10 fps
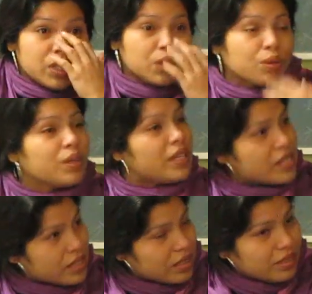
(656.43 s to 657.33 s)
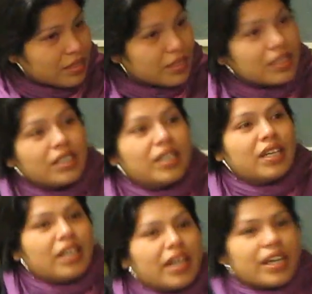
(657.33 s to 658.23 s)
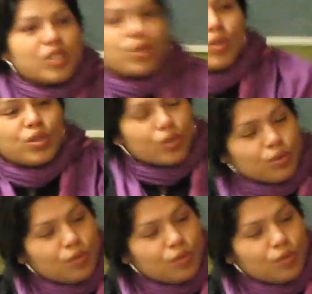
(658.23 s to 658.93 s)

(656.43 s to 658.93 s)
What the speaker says: To Alyssa, like I told you,